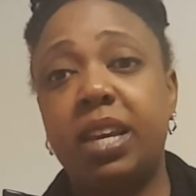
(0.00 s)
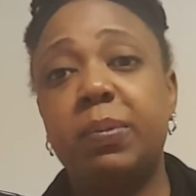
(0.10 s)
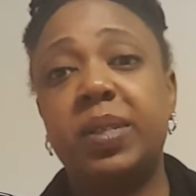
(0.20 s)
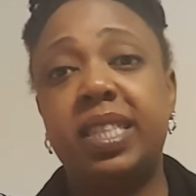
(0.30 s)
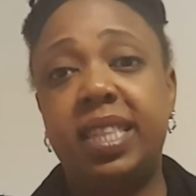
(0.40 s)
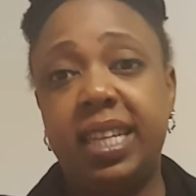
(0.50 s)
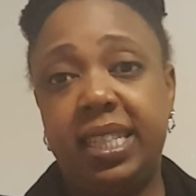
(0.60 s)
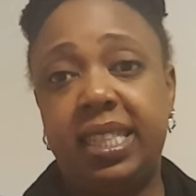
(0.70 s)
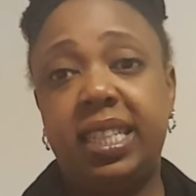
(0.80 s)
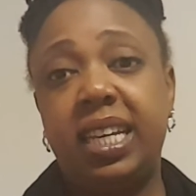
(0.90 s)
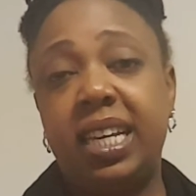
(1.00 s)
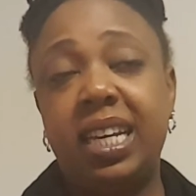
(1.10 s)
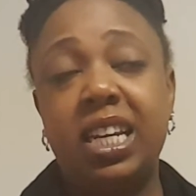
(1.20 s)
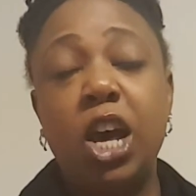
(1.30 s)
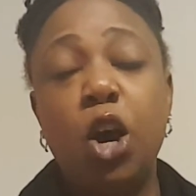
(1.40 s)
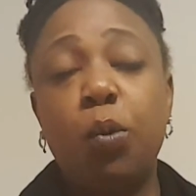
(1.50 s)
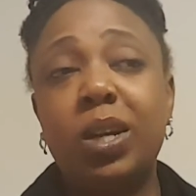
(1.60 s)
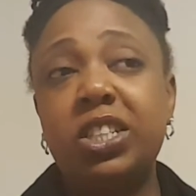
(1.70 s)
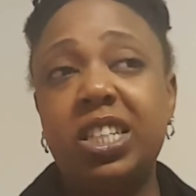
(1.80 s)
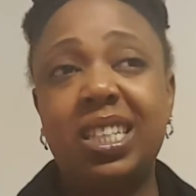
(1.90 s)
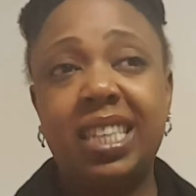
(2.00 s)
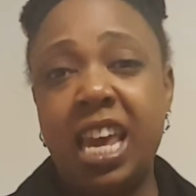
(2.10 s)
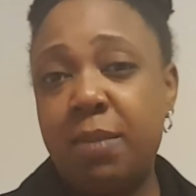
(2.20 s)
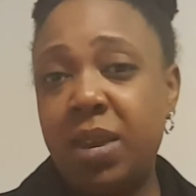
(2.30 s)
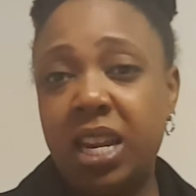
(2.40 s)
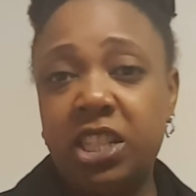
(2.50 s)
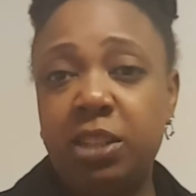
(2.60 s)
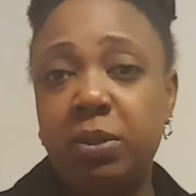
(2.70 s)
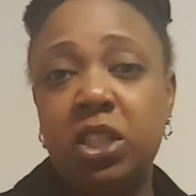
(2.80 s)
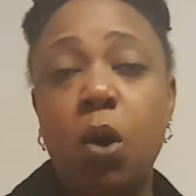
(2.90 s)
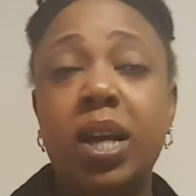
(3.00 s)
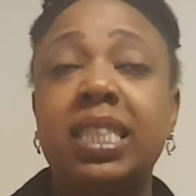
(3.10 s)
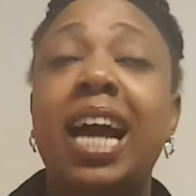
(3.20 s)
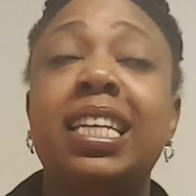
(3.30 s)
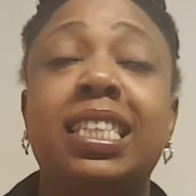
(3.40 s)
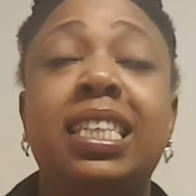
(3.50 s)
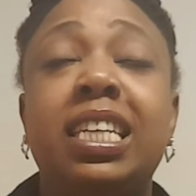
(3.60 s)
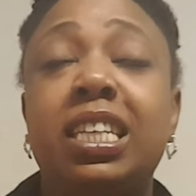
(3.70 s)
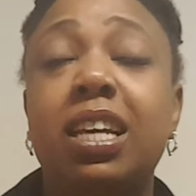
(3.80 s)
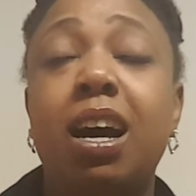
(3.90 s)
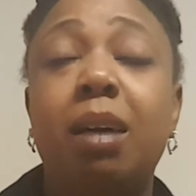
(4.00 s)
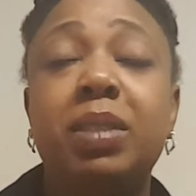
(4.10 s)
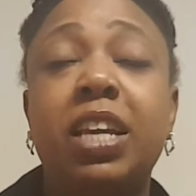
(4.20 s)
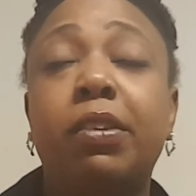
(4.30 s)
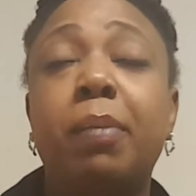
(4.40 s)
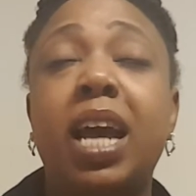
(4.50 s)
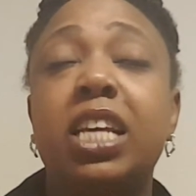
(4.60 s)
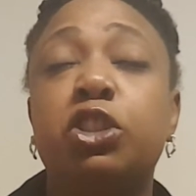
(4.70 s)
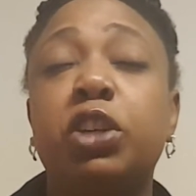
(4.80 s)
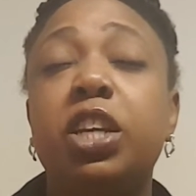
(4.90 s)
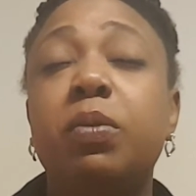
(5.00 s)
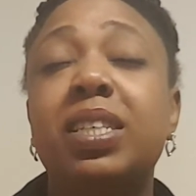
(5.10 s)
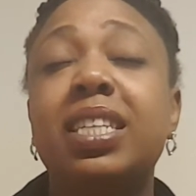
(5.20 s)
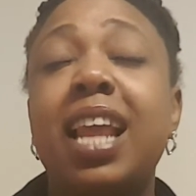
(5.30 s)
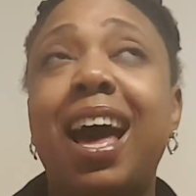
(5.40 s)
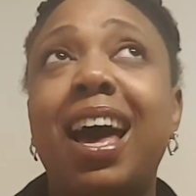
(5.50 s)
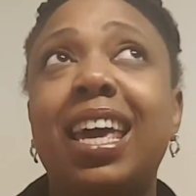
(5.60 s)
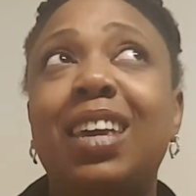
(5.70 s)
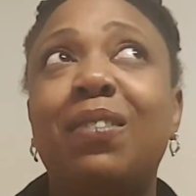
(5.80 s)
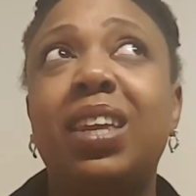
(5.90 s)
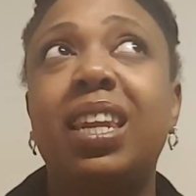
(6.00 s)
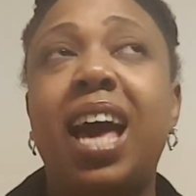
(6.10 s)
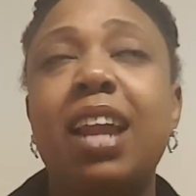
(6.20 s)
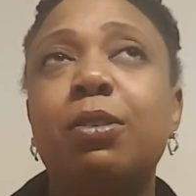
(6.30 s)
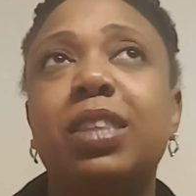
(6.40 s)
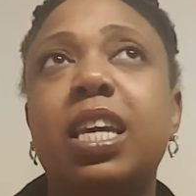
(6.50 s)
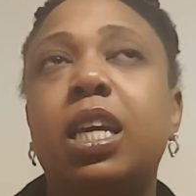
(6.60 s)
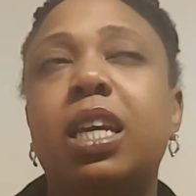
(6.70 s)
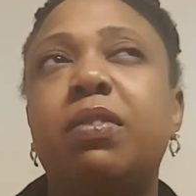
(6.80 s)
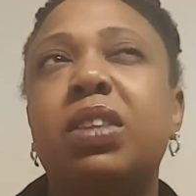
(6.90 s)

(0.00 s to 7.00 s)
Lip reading: It was this scene when she just came in and she was so excited to see everybody. Drita was not even, I don't think